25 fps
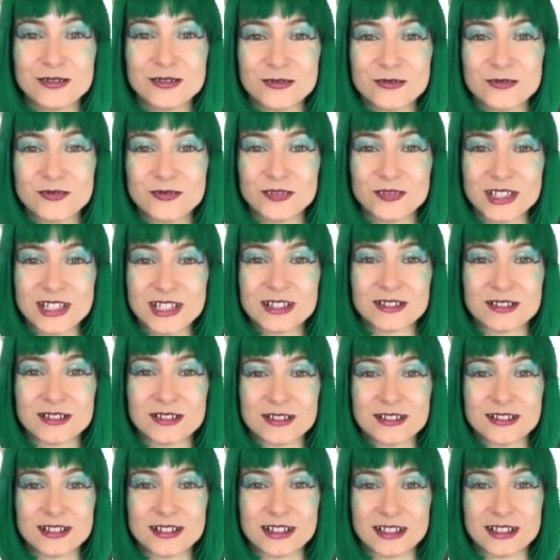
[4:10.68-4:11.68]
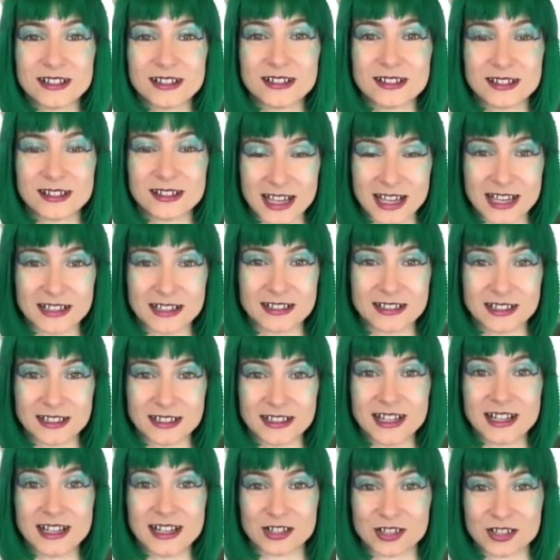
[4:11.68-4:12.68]
you feel that
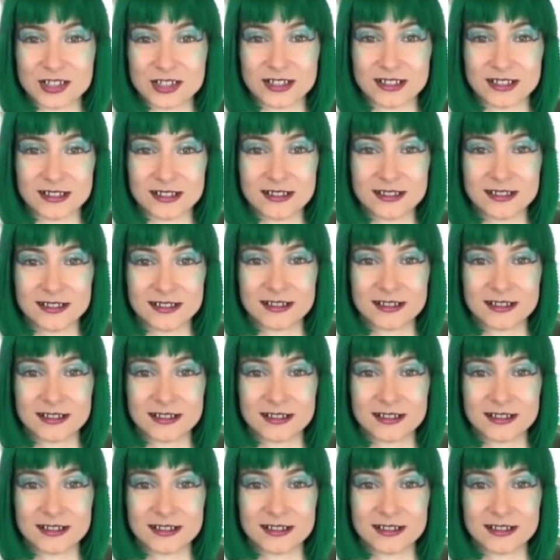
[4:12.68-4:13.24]
connection?